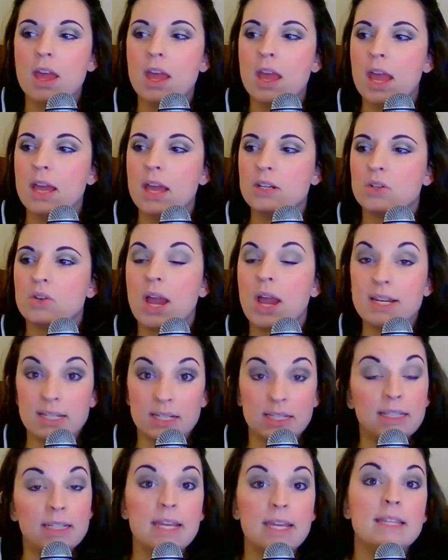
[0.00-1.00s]
and trying
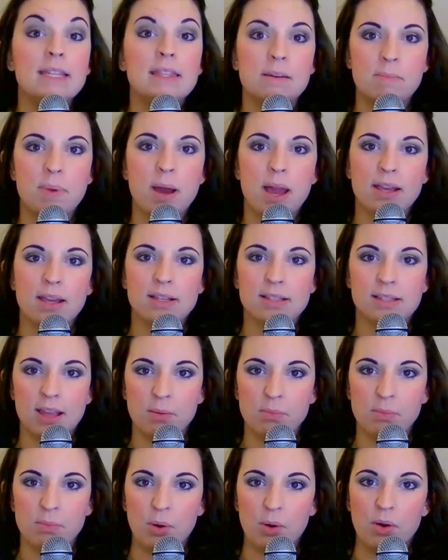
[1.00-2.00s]
to lead them by
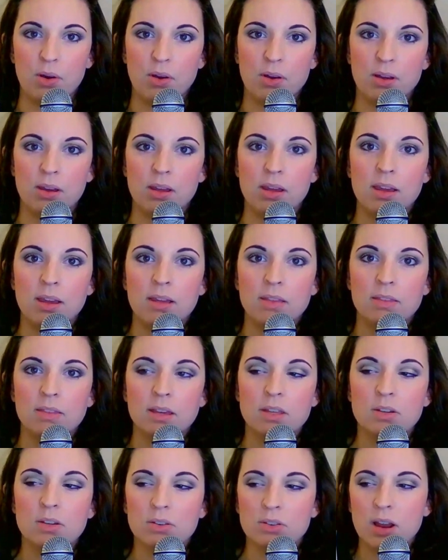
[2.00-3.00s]
example,
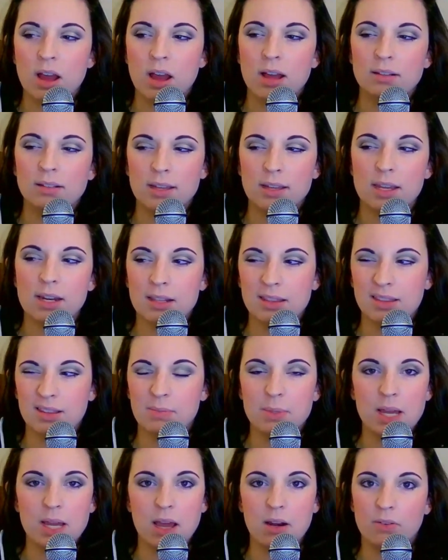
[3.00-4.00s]
that you're not leading
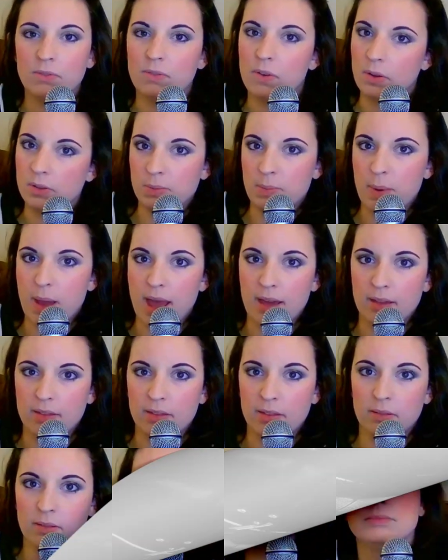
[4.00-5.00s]
them down a false
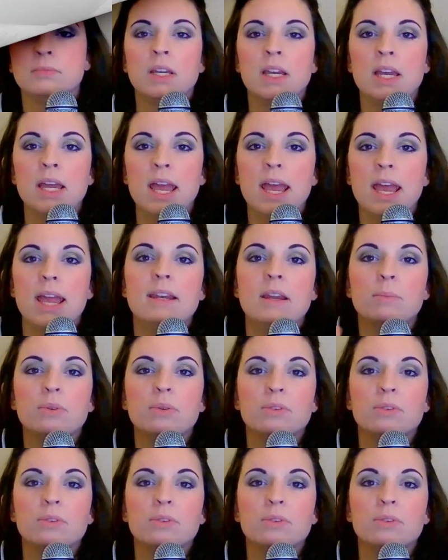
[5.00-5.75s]
path. And number